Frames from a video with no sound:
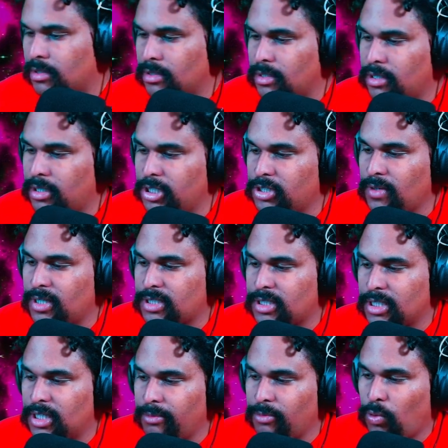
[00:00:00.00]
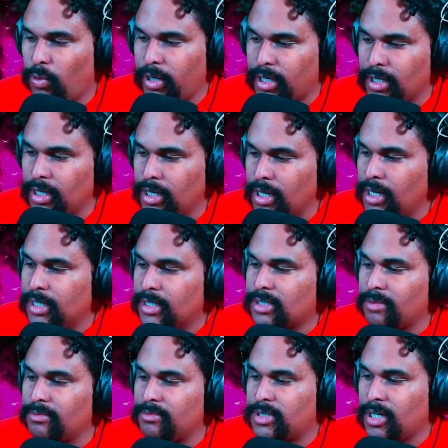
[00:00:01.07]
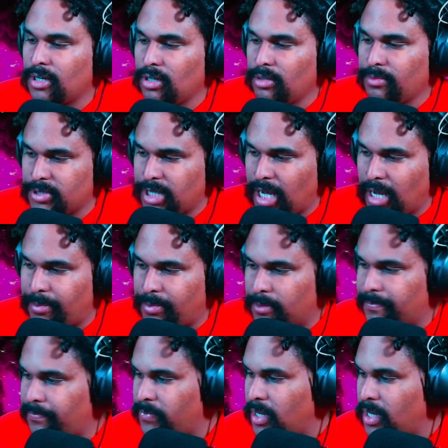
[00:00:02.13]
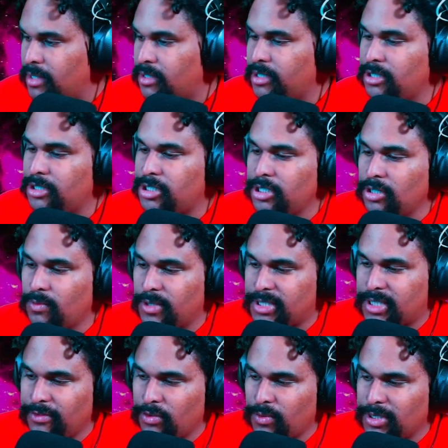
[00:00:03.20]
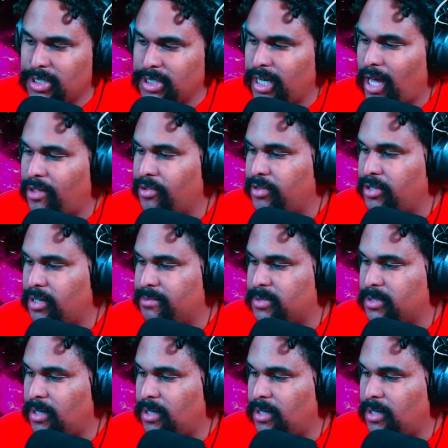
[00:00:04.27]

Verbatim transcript: Get dressed and come quick! Something terrible's happened. The engineer wants everyone to gather the